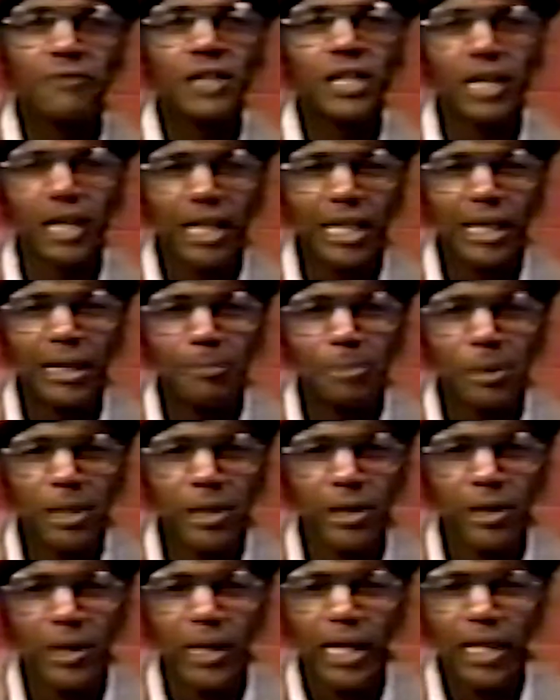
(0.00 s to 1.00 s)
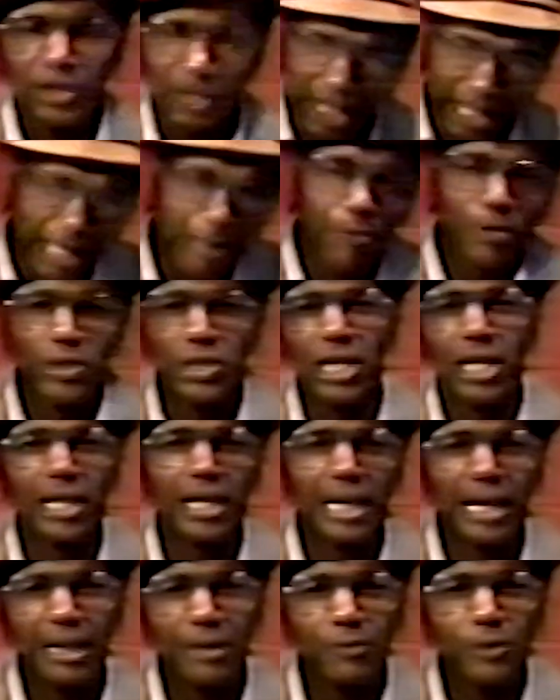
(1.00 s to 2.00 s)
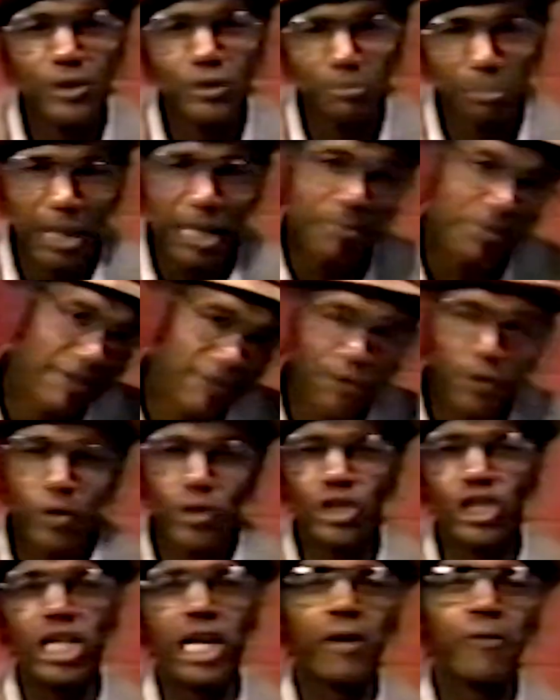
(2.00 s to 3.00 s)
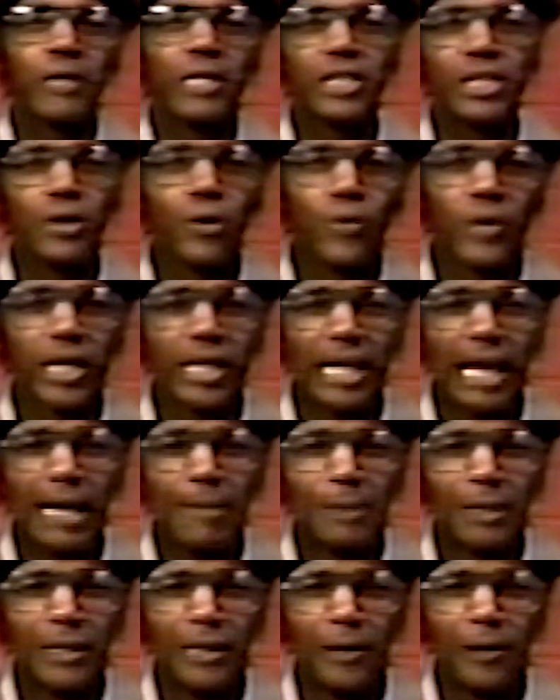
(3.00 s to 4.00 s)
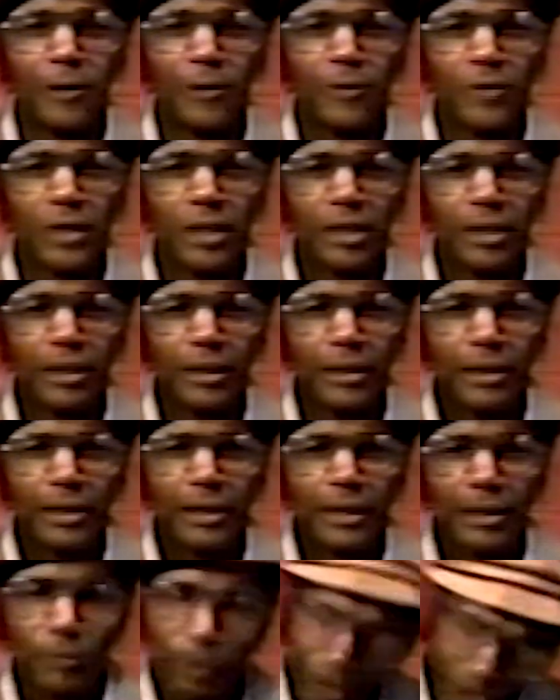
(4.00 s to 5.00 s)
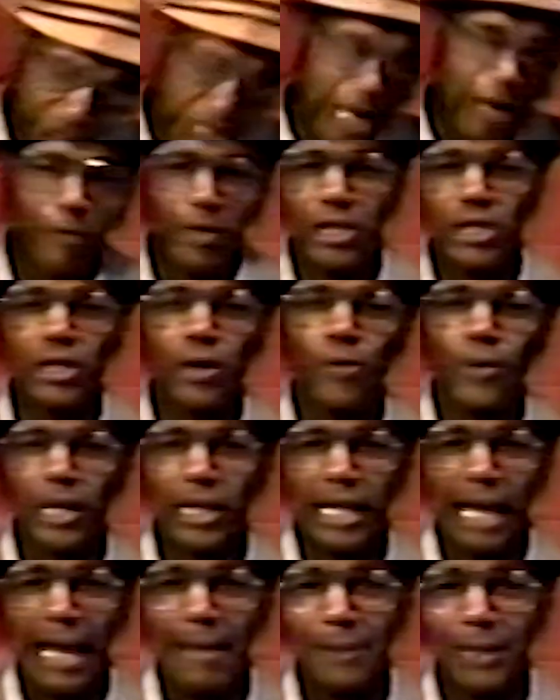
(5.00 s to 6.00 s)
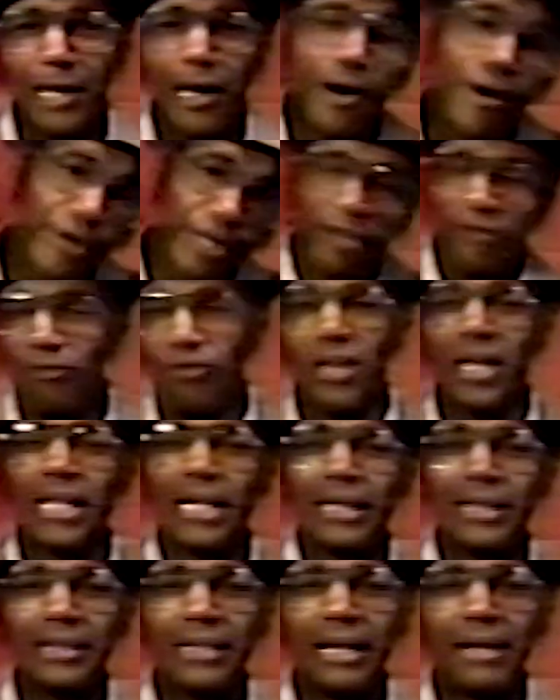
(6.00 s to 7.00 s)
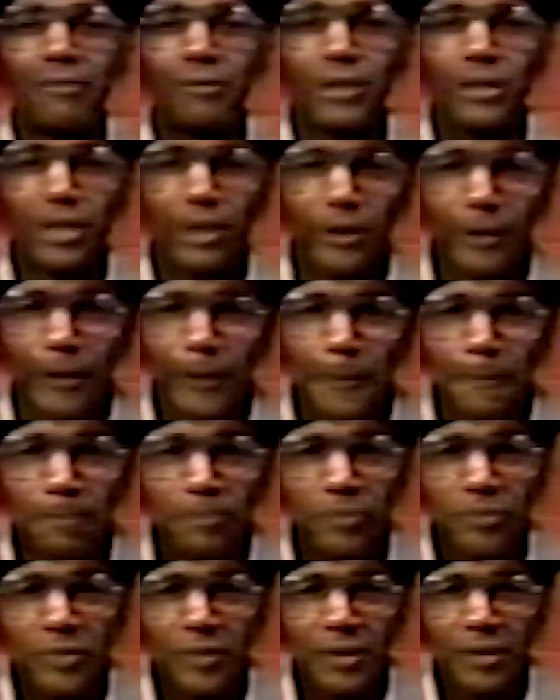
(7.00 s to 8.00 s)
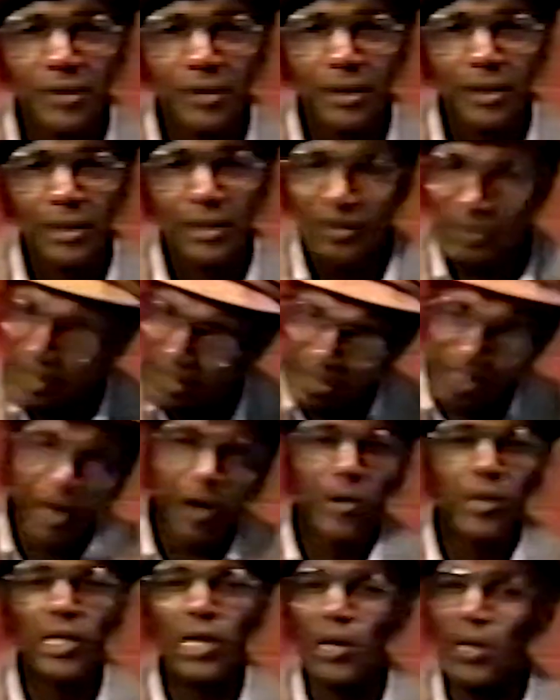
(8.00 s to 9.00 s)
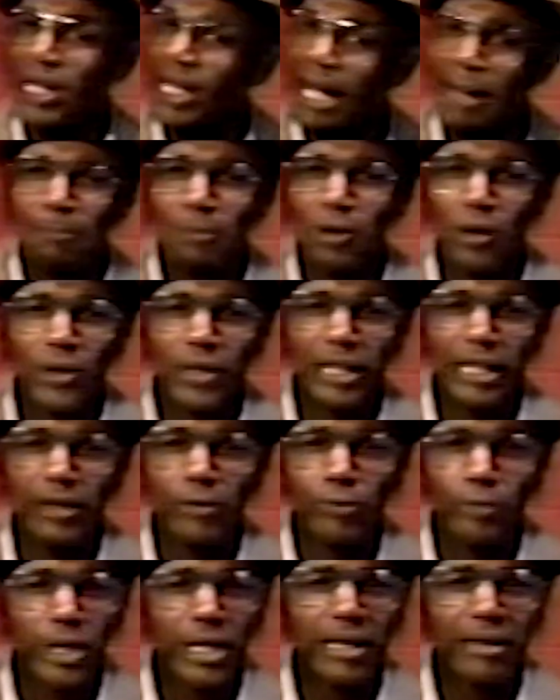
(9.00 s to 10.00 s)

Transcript: the club here said he was in love with me before Cherry Soda came along. When Cherry Soda came along, he fell in love with her. Said, doggone it, I'm going to get rid